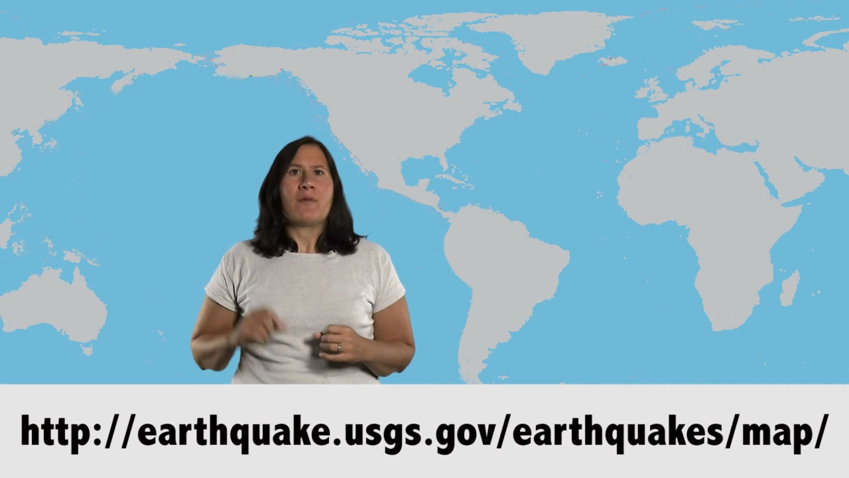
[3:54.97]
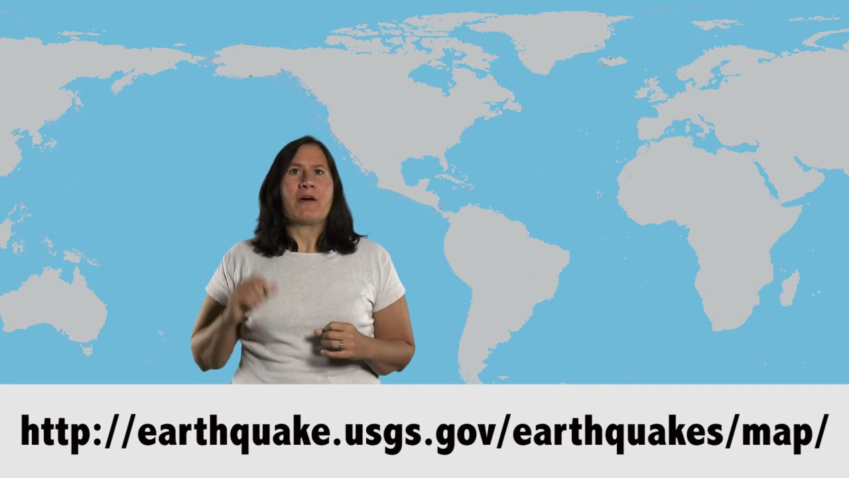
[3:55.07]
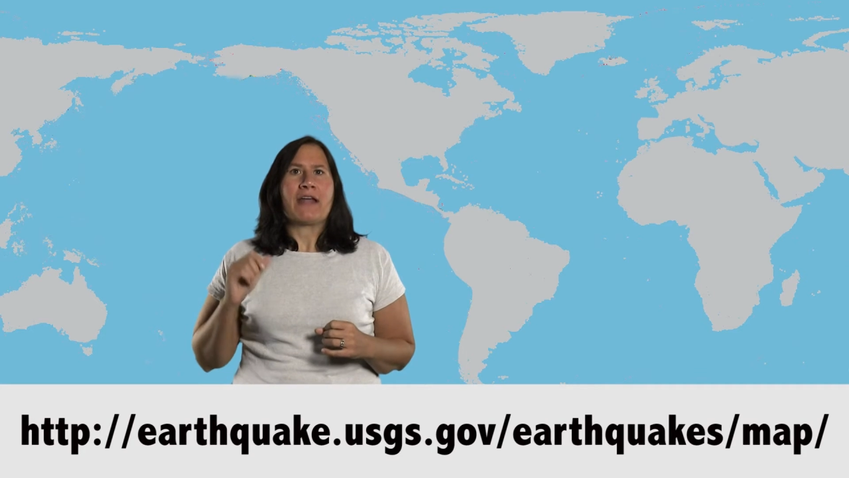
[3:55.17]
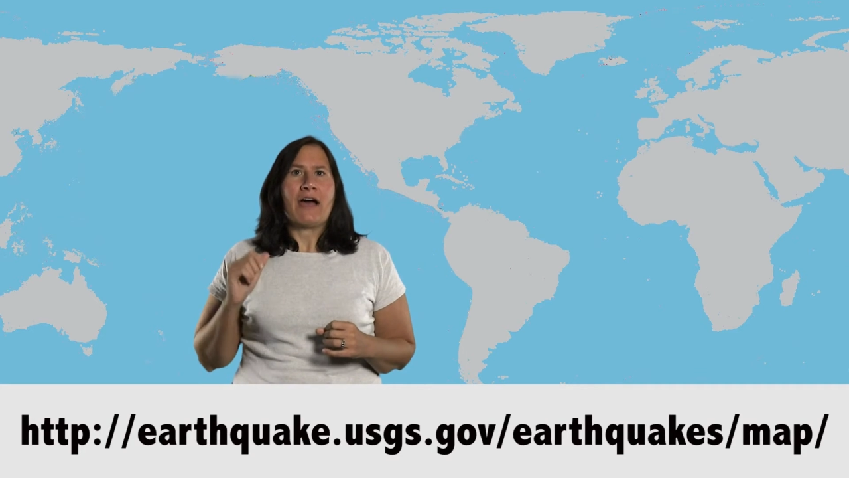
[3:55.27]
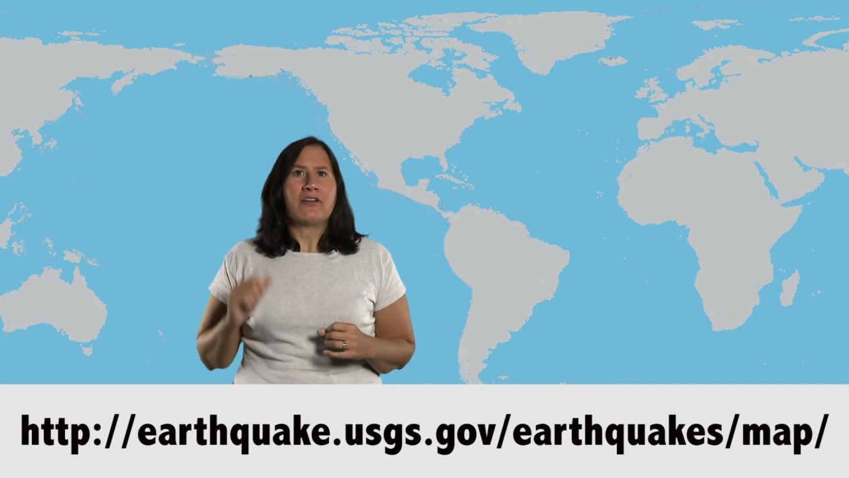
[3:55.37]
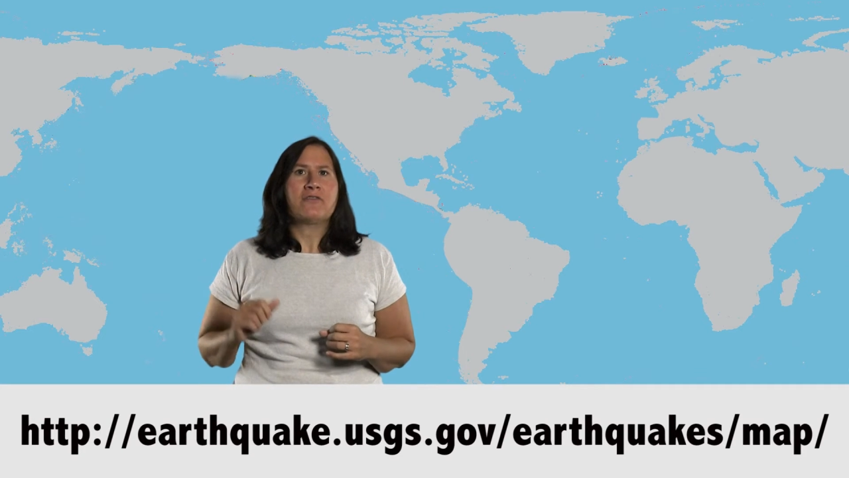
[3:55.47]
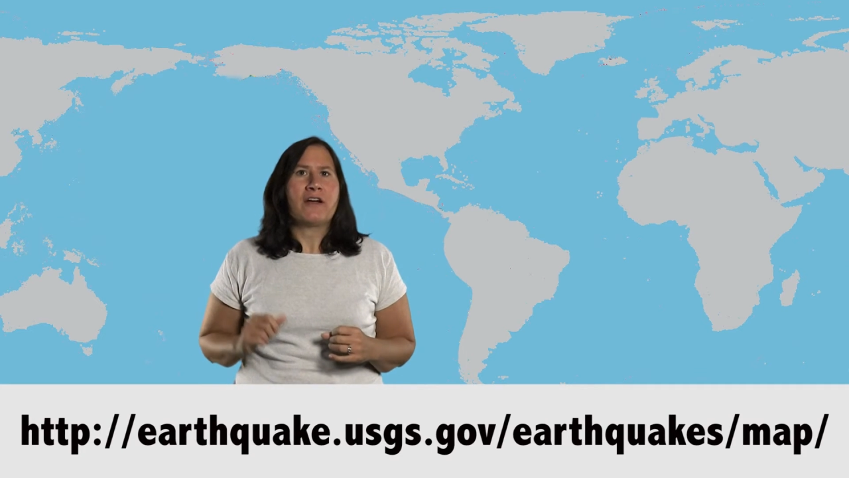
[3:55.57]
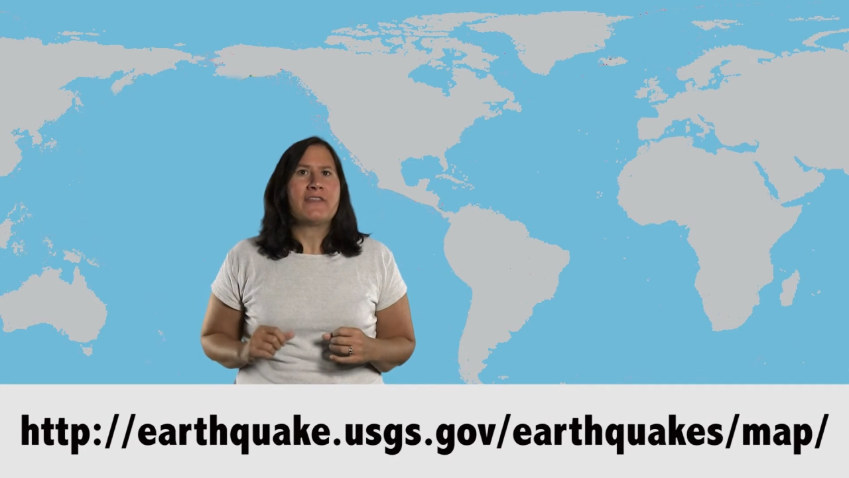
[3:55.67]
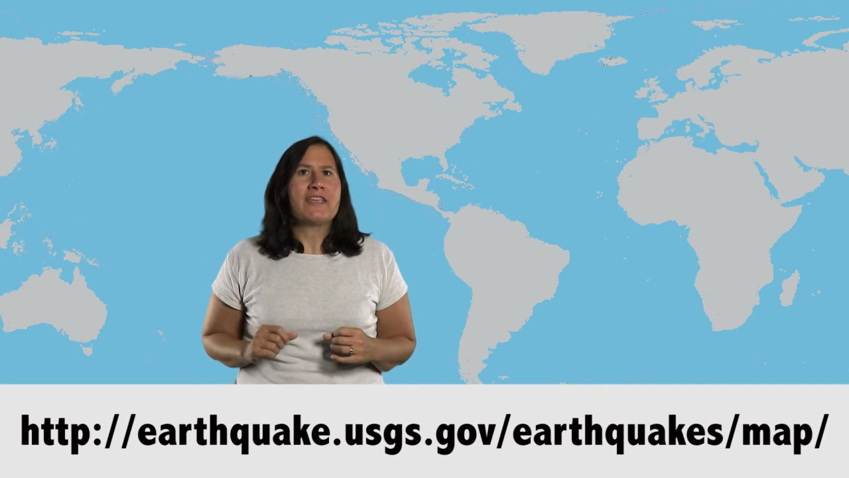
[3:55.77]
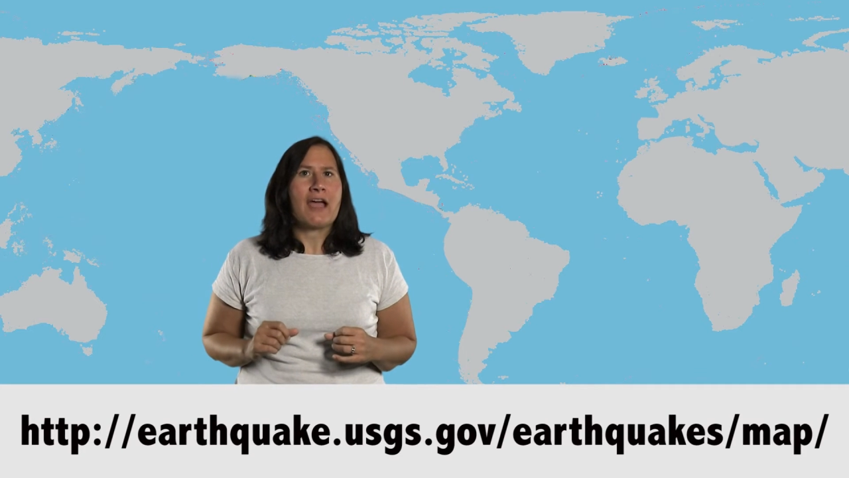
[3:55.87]
about how to
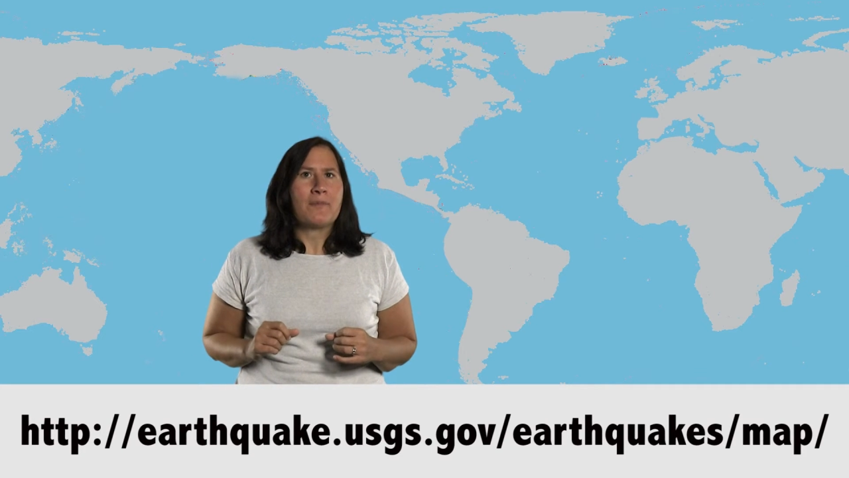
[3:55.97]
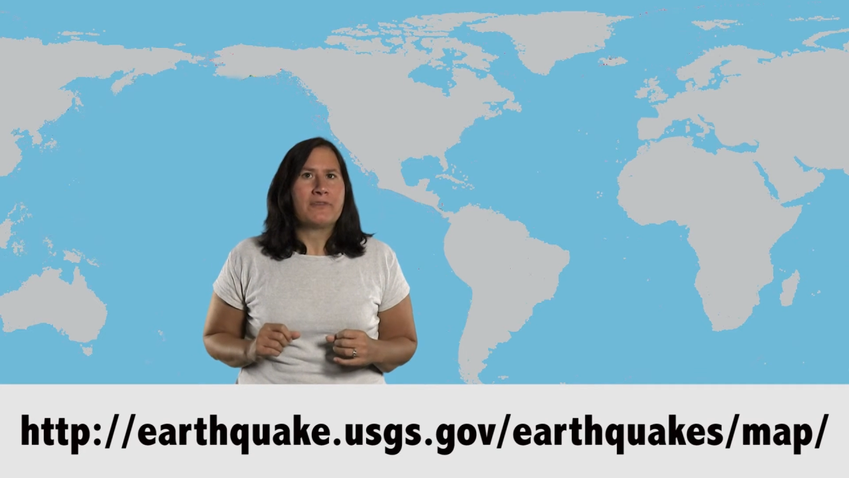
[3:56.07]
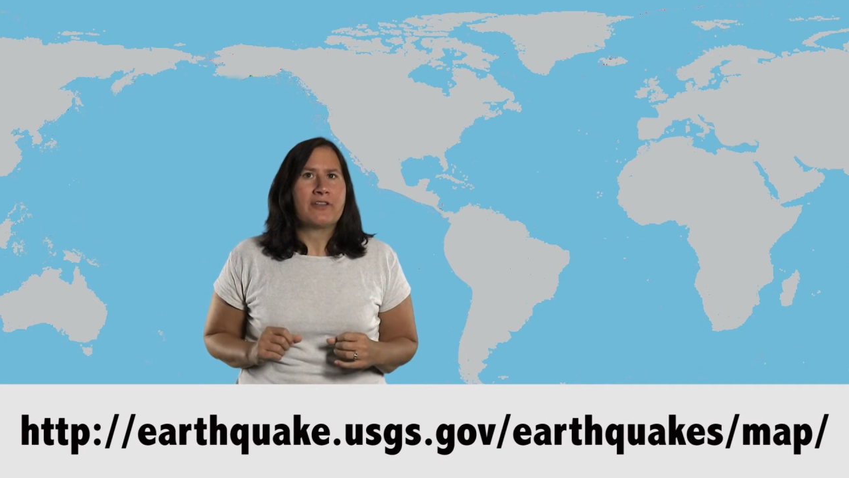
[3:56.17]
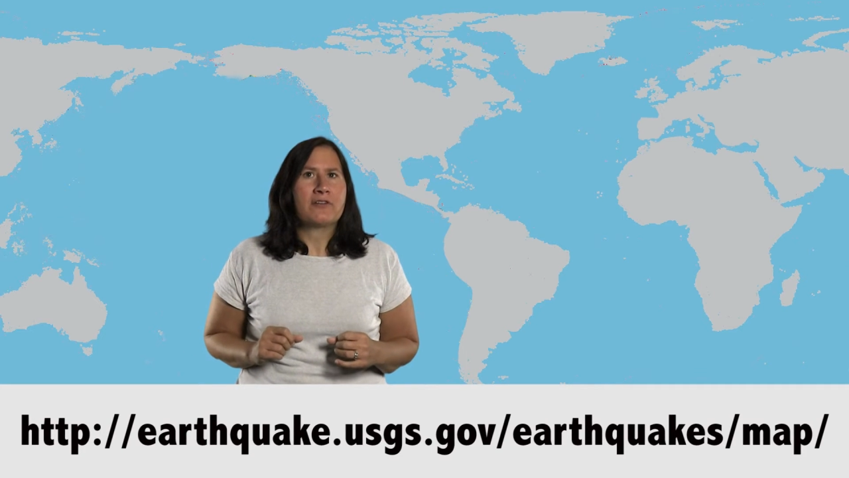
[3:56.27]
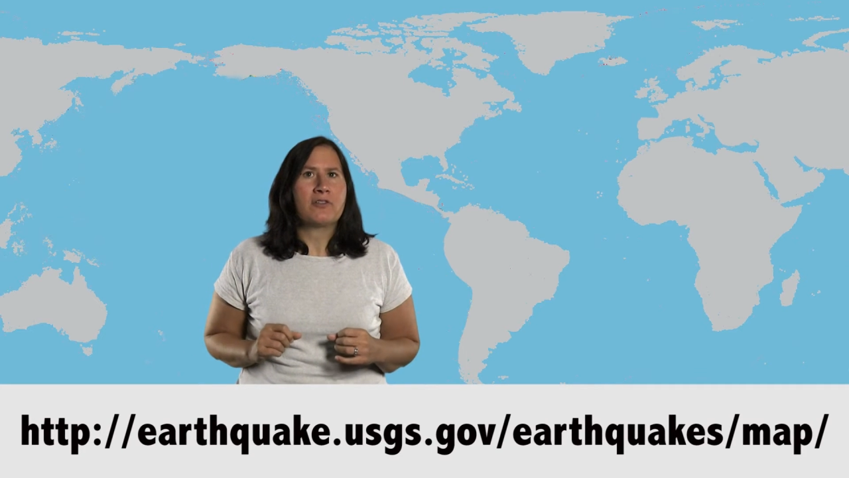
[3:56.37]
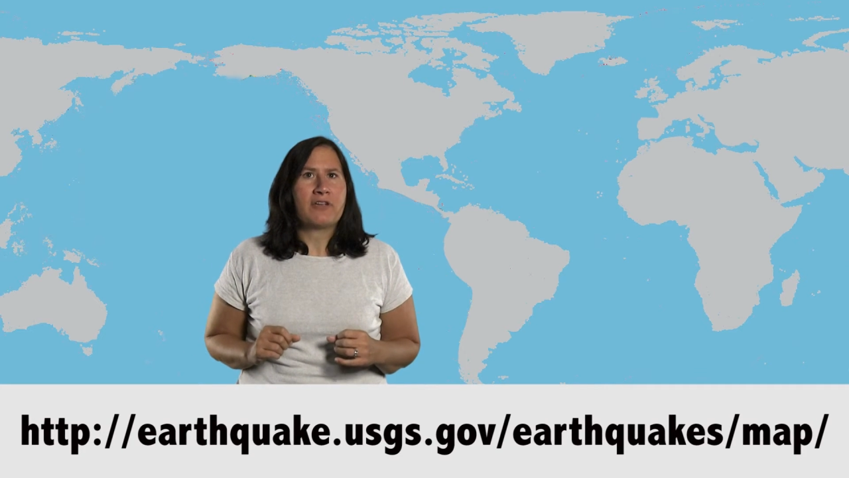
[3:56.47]
find the epicenter